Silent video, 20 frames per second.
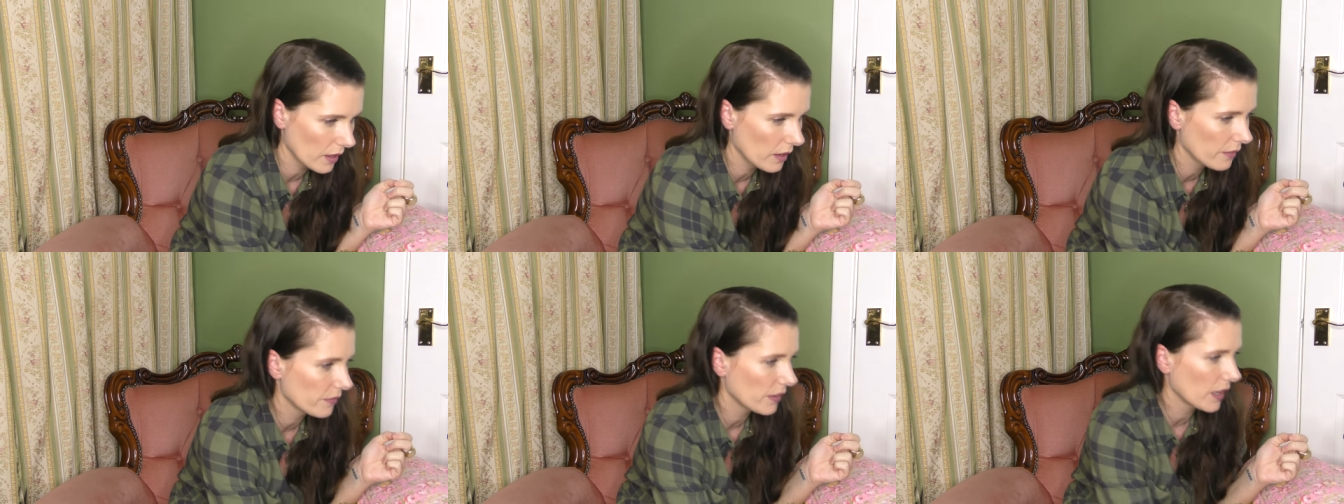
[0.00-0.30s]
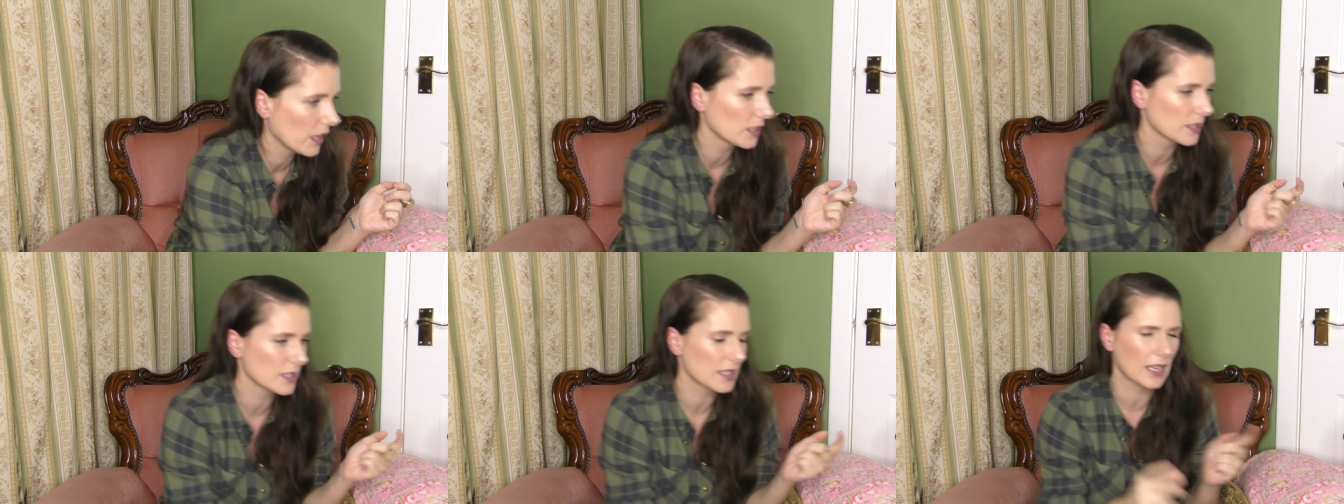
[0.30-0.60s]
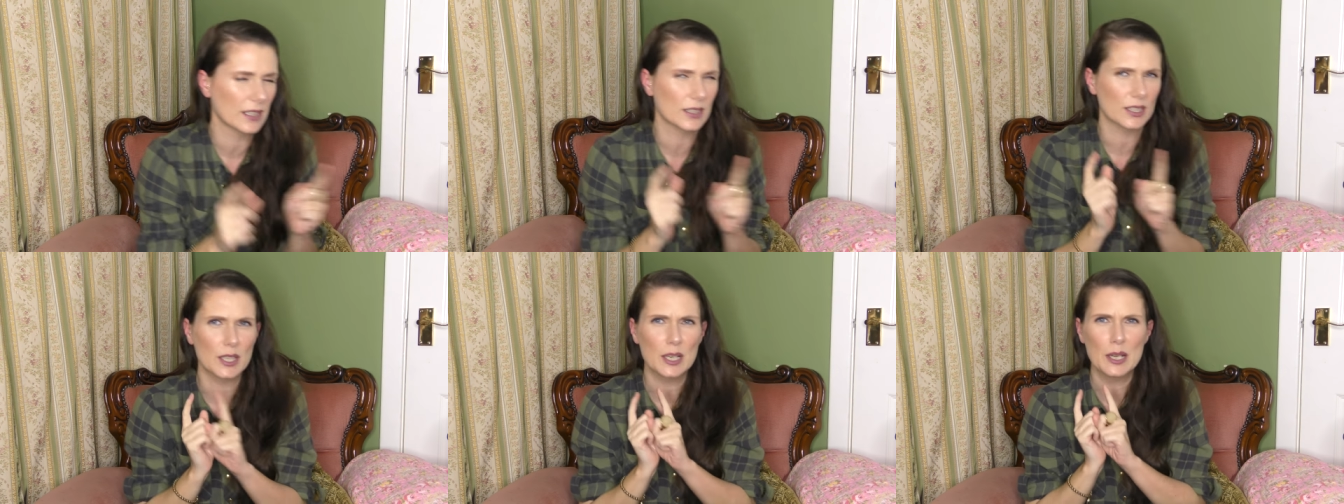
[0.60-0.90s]
that for
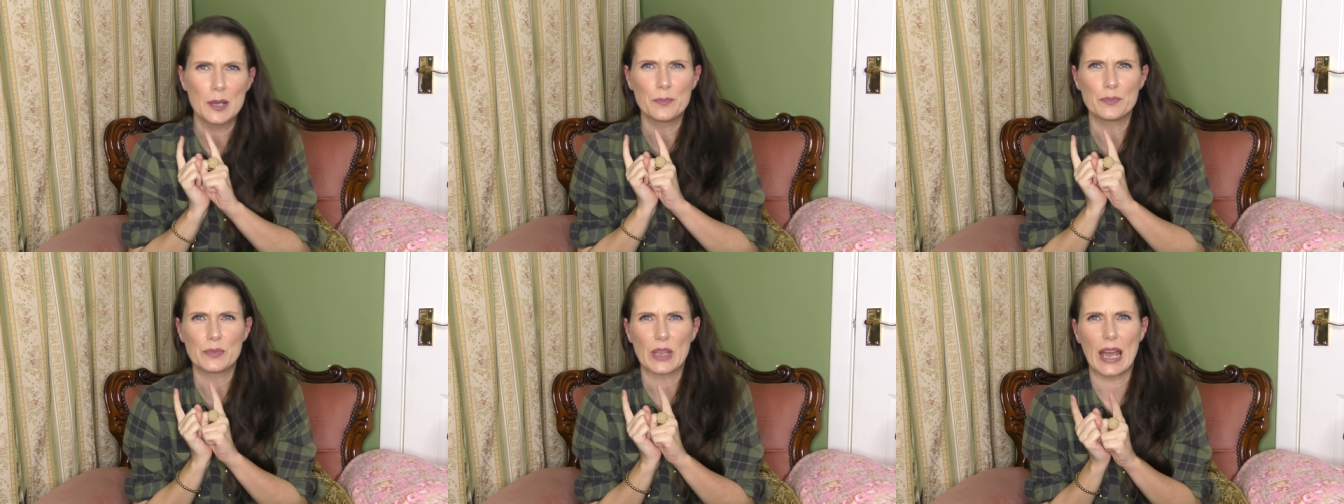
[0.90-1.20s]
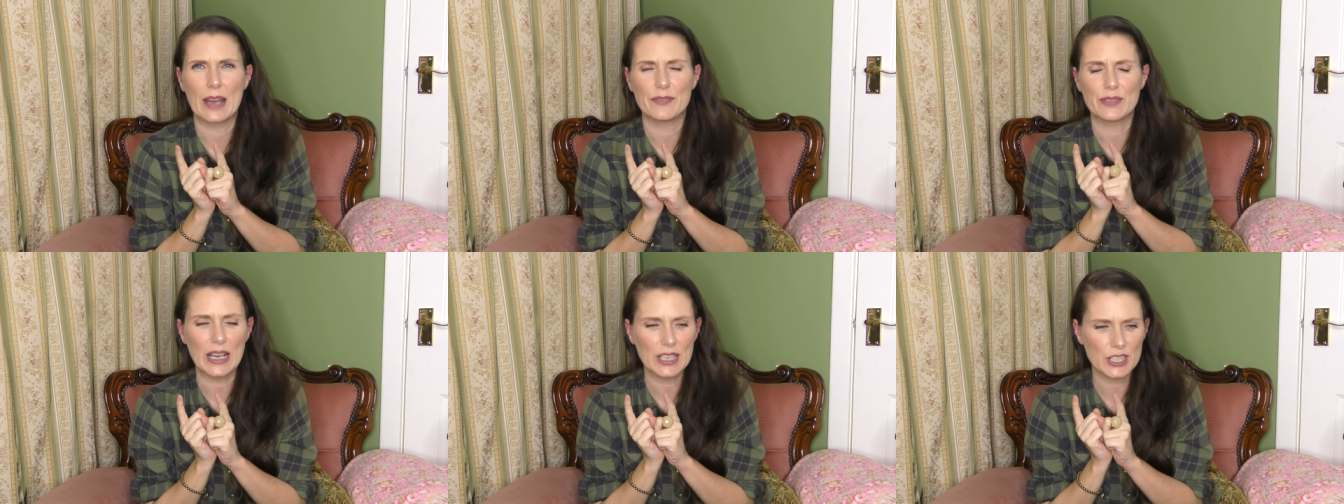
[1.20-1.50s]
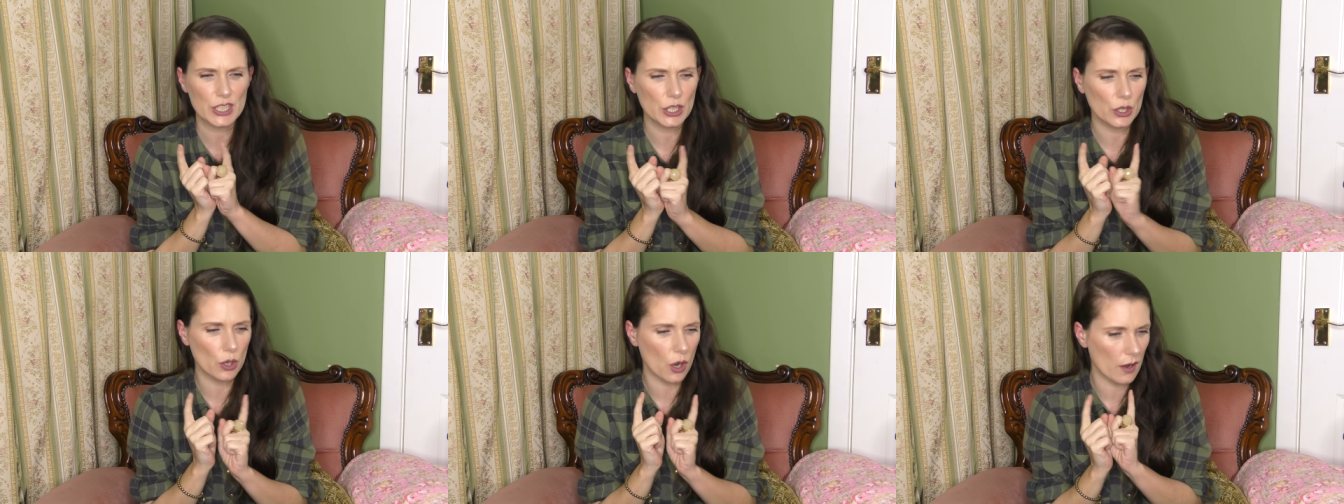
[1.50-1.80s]
Alexander I've
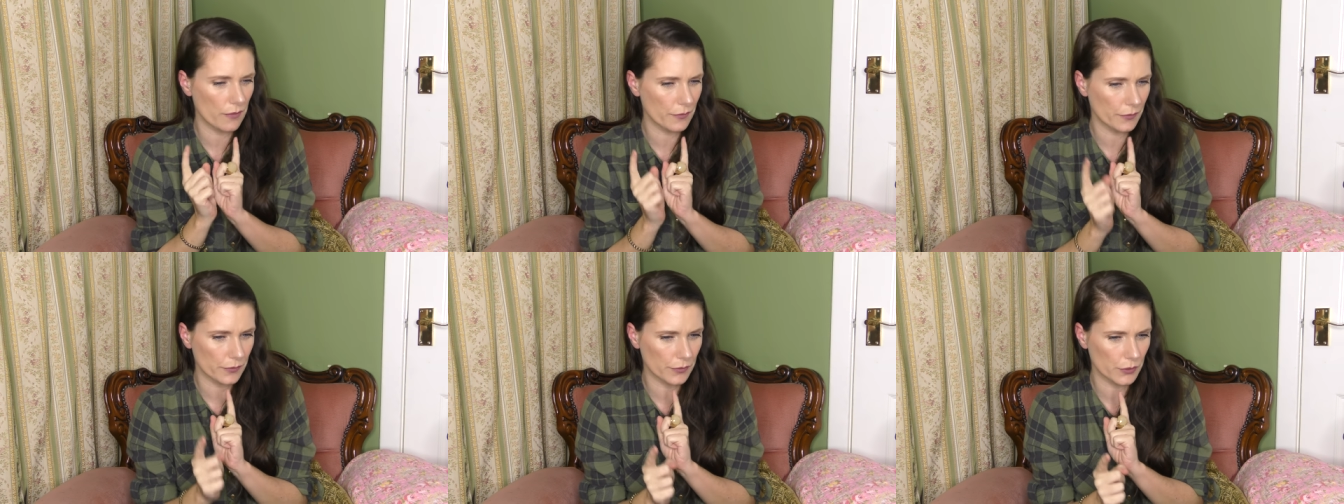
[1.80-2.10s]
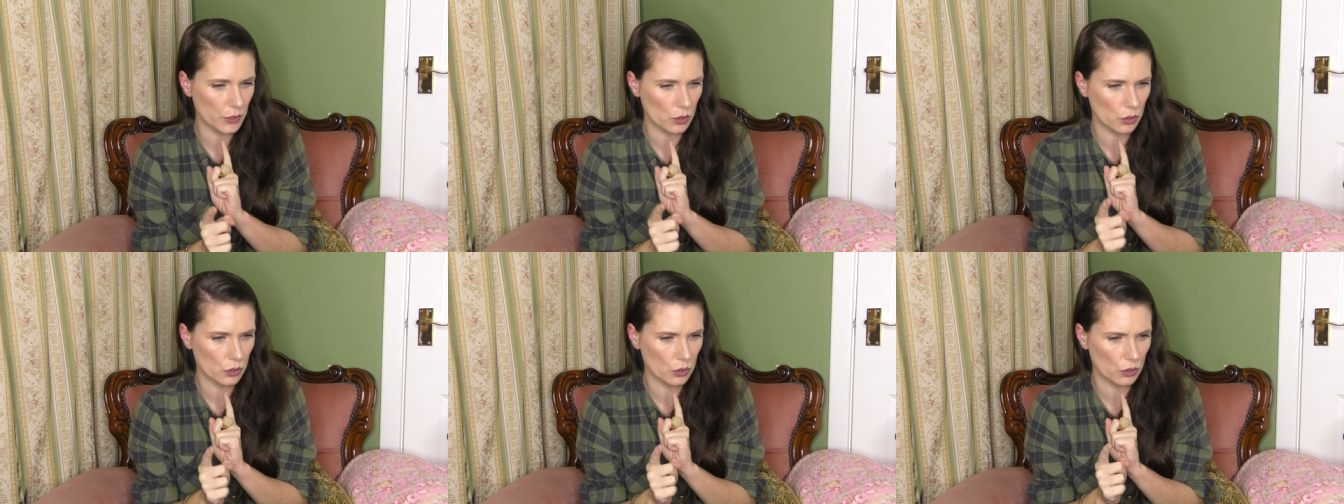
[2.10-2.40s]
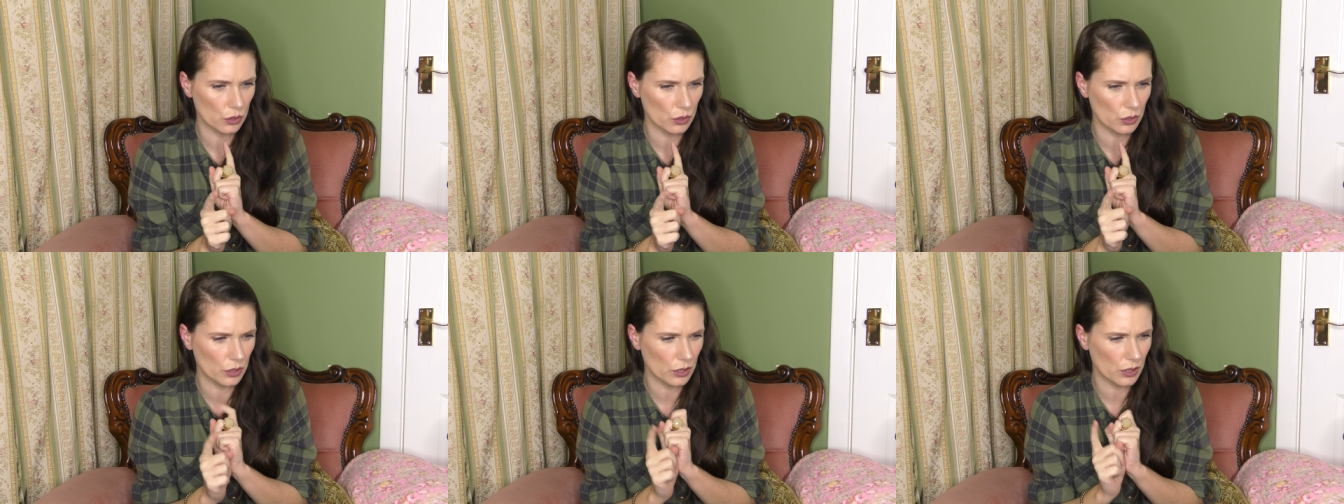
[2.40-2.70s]
actually got a
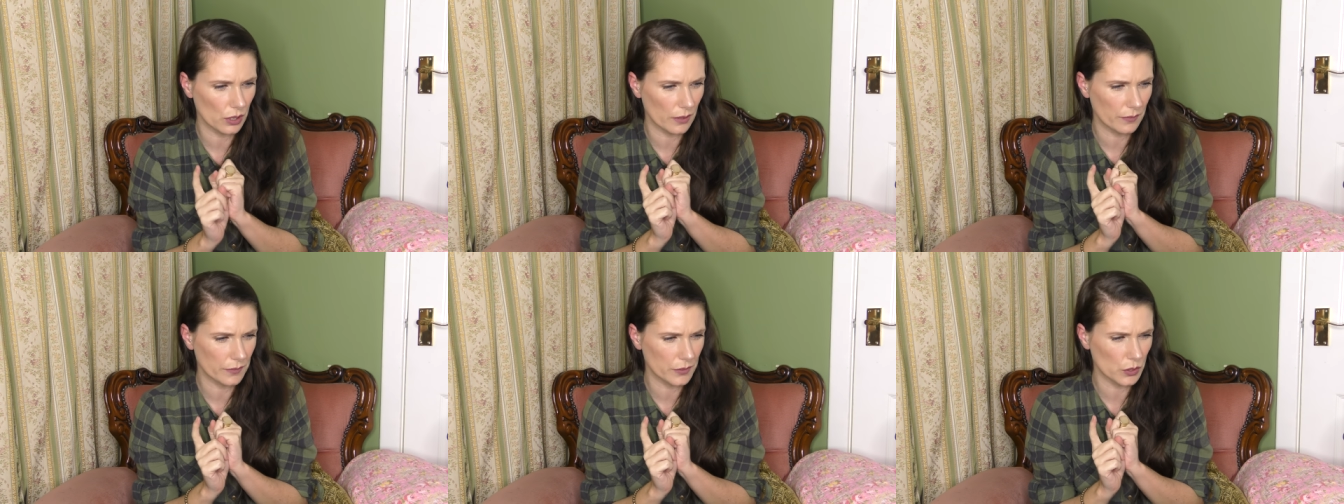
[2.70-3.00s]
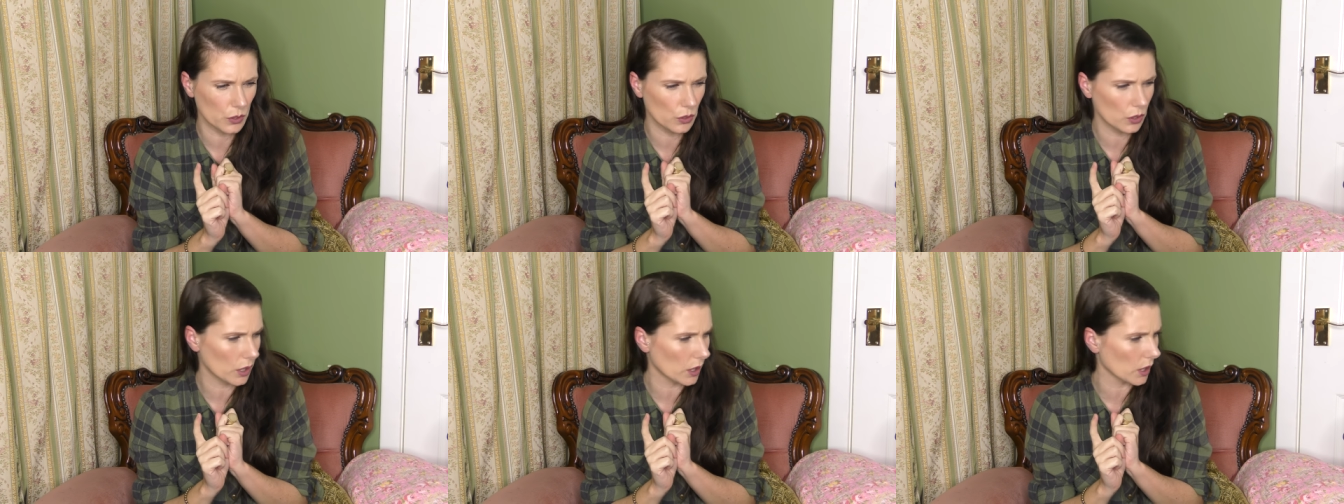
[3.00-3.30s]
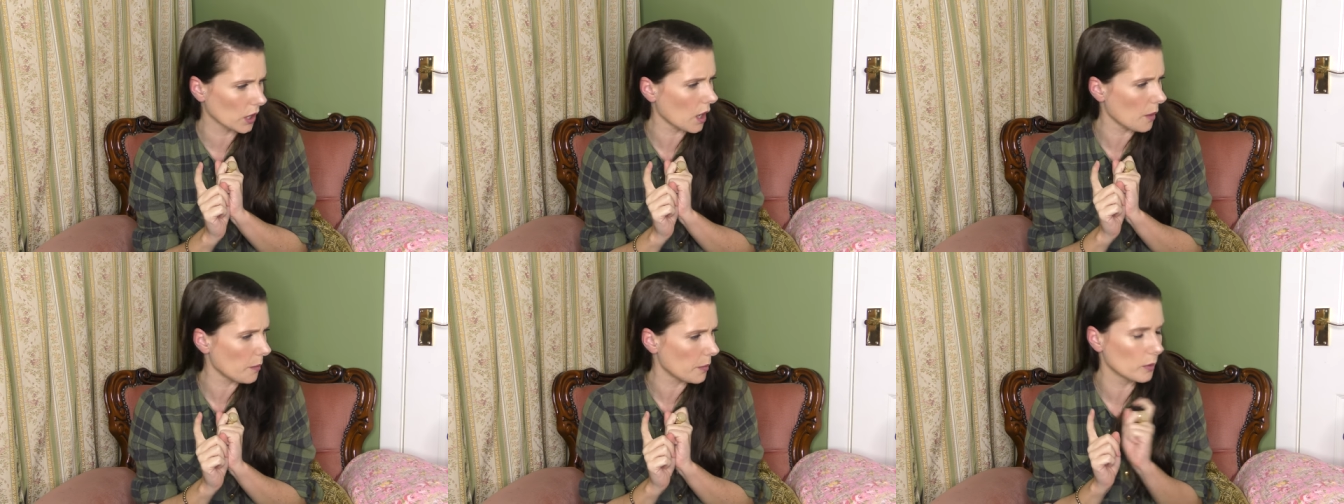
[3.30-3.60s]
few few or a
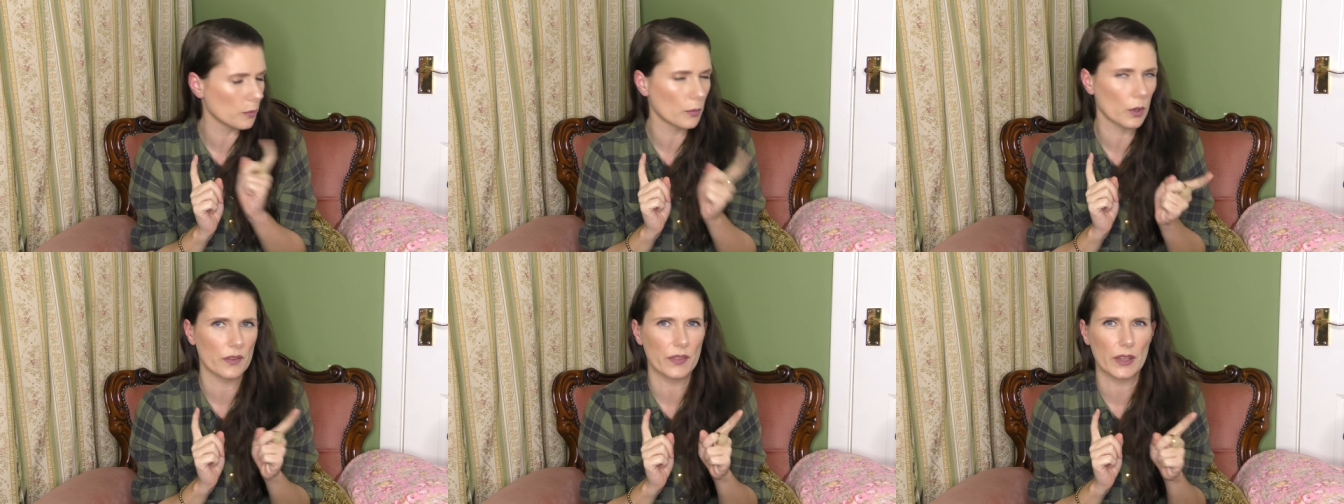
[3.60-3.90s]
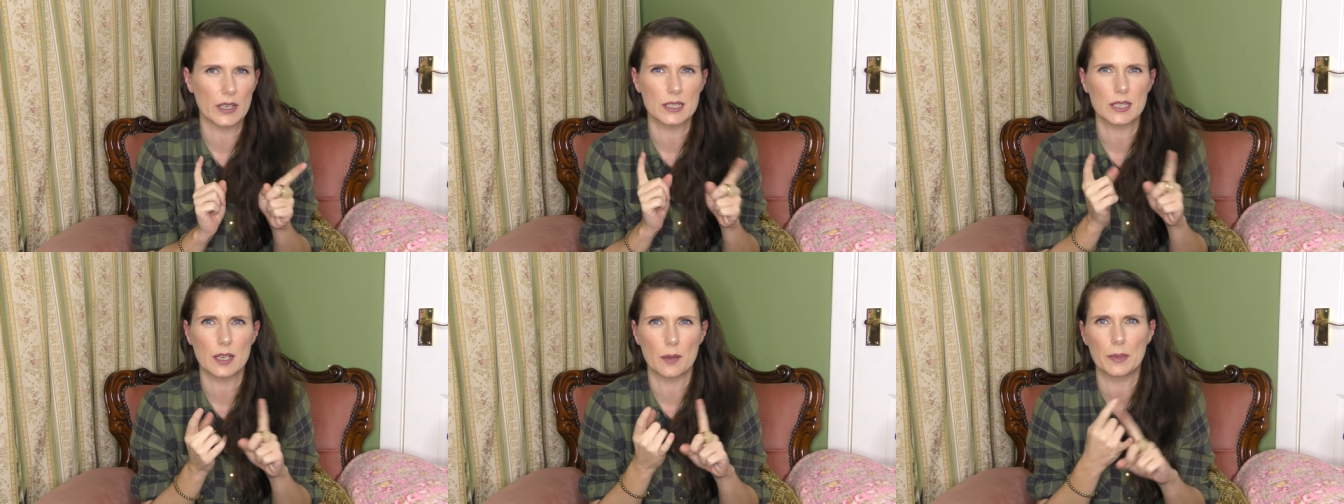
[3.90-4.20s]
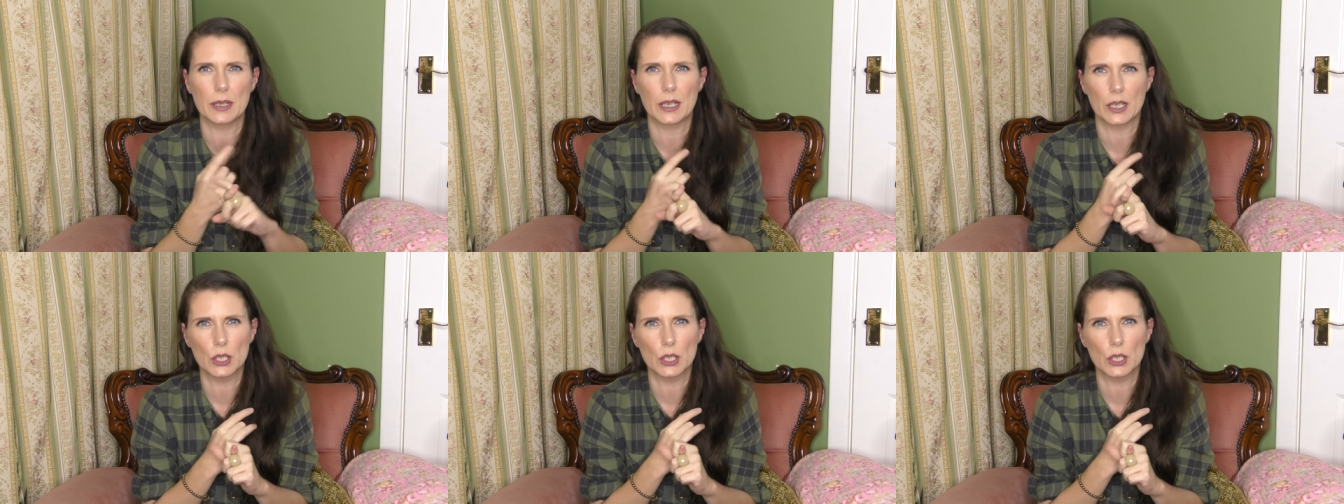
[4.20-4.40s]
couple more things coming,